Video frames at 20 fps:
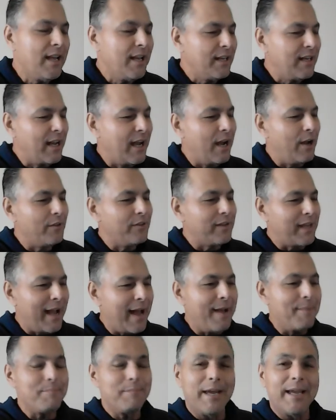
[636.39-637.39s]
Now,
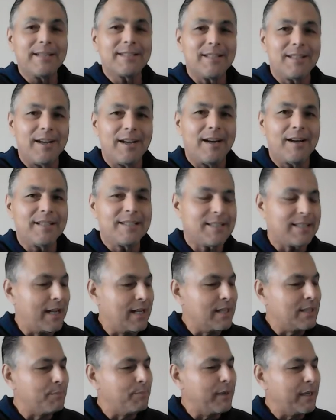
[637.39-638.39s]
that makes a lot of
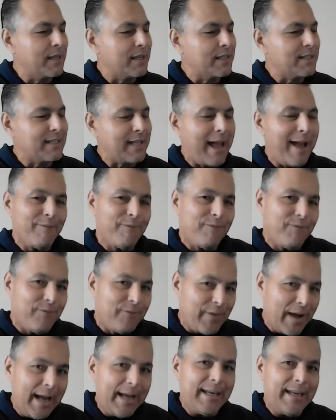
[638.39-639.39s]
sense because that
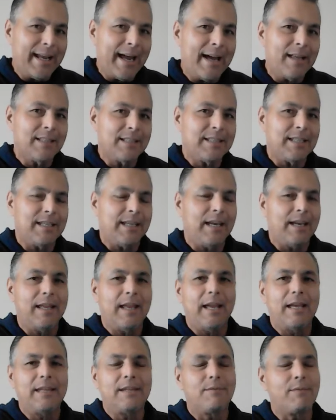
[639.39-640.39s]
finality
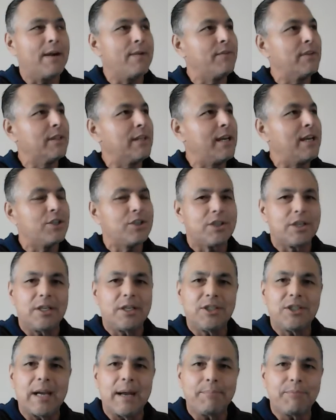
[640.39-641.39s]
in
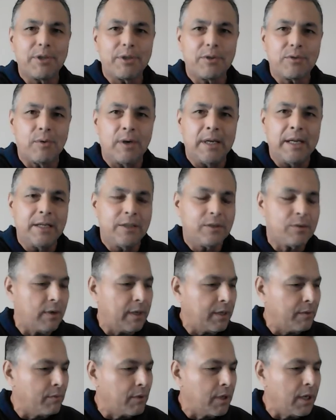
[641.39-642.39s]
Revelation chapter 20 and
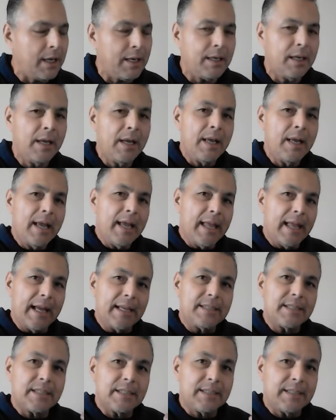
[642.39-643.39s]
21
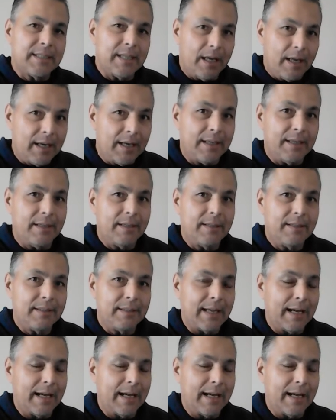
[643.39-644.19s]
it's done.